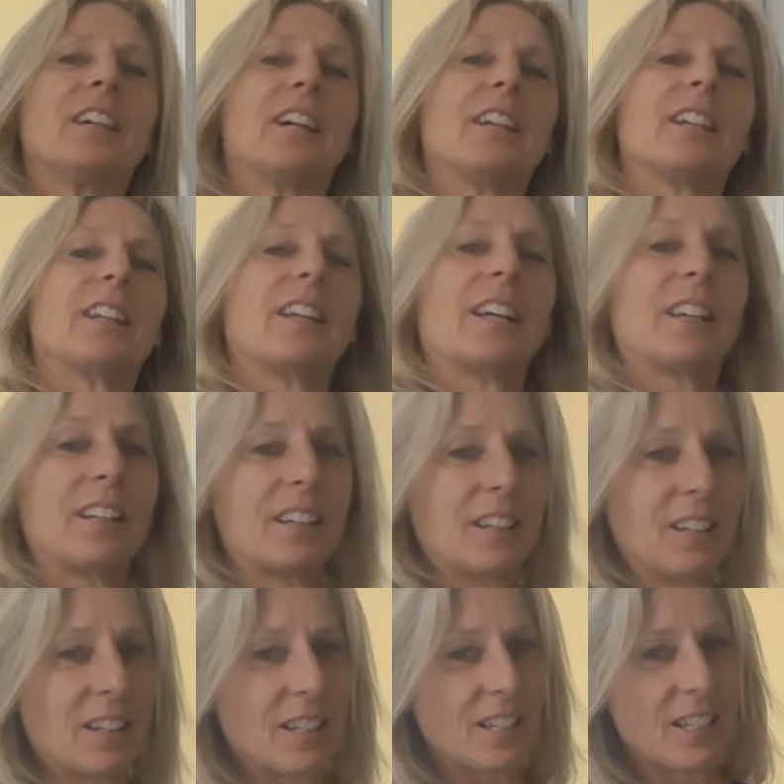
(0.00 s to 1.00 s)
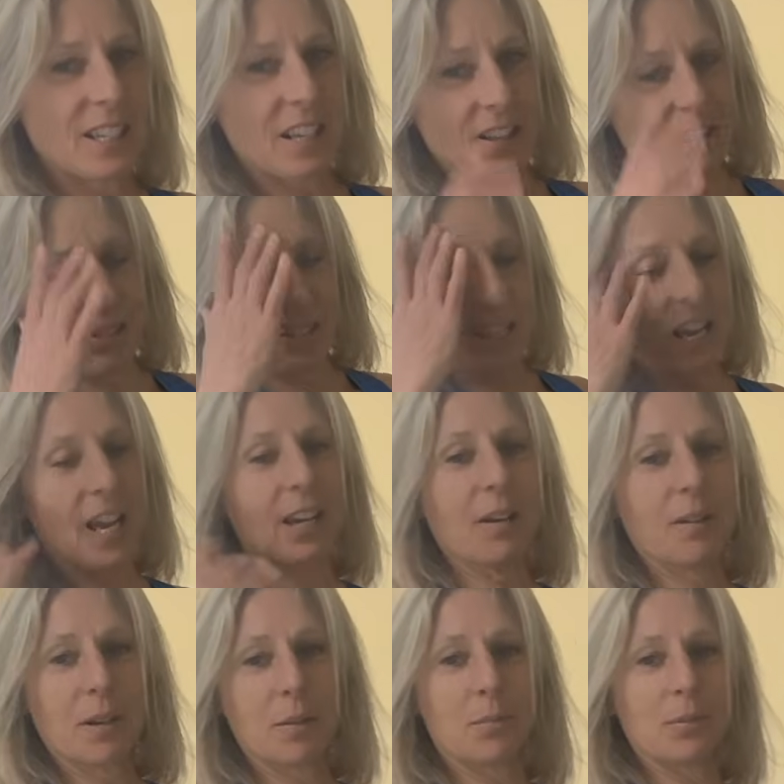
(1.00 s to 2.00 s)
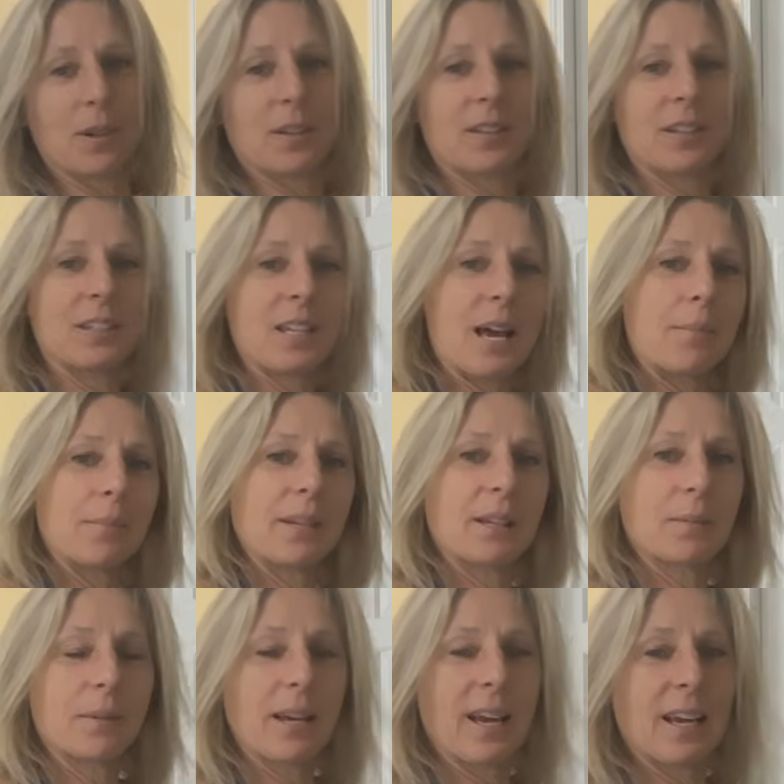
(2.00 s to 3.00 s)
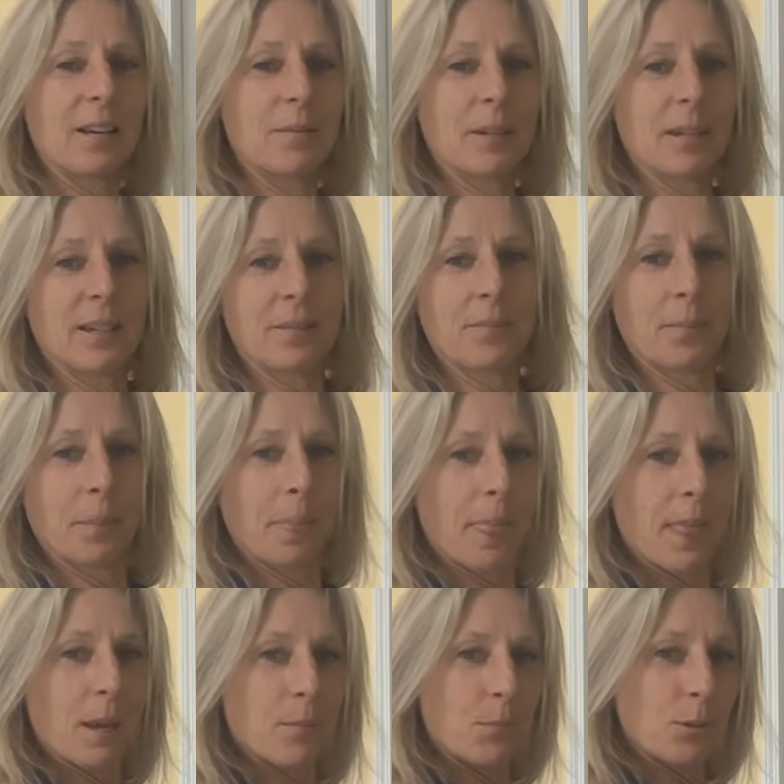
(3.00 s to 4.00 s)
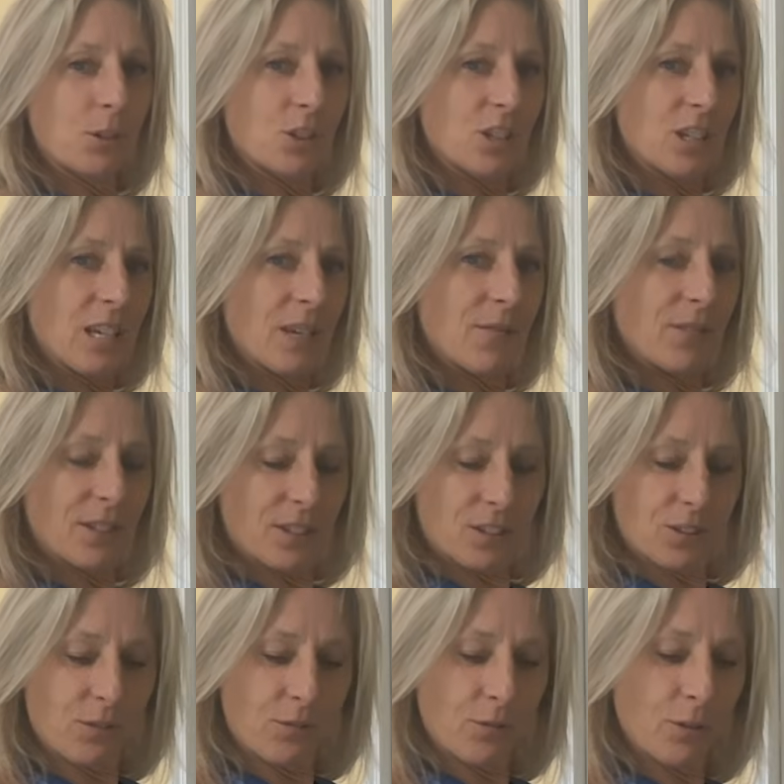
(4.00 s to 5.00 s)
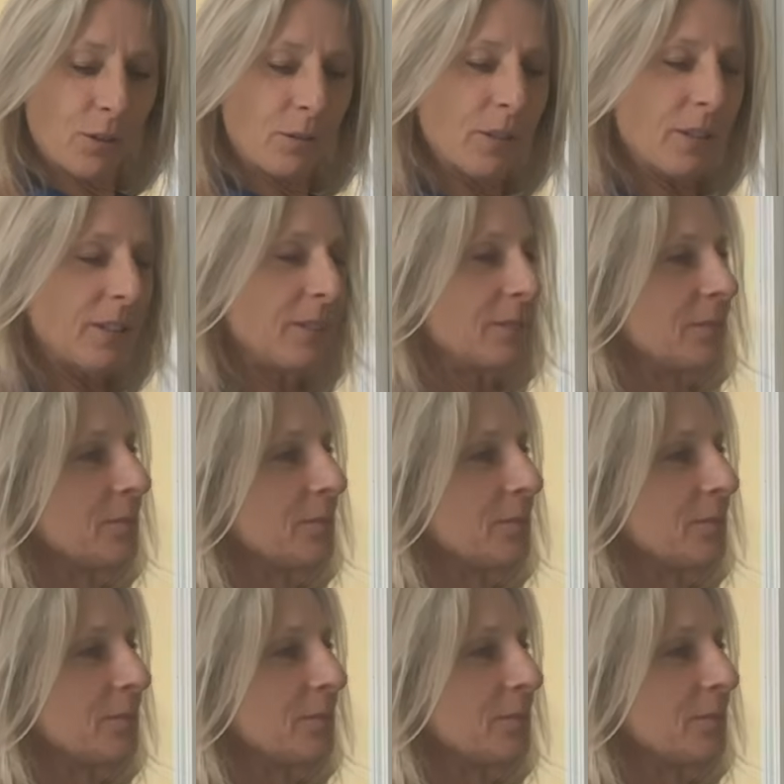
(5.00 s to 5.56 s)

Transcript: and again, knees to the other side. I'm going to bring this top leg behind me, pushing hip flexor forward